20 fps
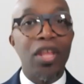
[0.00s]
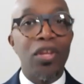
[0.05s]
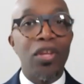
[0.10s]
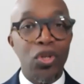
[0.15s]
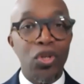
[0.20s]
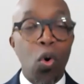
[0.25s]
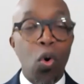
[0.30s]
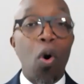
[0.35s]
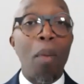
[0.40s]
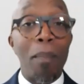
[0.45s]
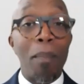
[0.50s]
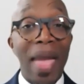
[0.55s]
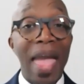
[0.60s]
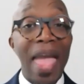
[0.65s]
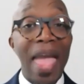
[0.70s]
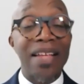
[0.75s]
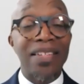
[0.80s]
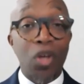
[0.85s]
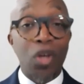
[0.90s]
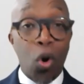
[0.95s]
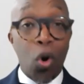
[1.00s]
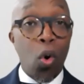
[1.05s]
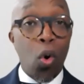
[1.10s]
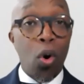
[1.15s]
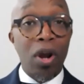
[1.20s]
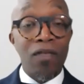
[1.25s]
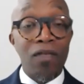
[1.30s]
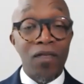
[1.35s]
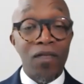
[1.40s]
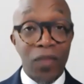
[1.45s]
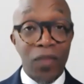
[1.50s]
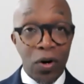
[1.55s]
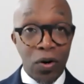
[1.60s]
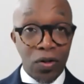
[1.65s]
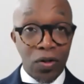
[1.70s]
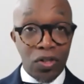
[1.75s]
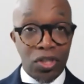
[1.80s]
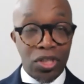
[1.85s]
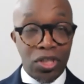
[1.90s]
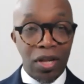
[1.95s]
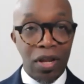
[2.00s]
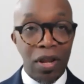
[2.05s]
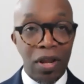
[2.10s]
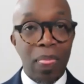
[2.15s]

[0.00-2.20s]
your mask on first,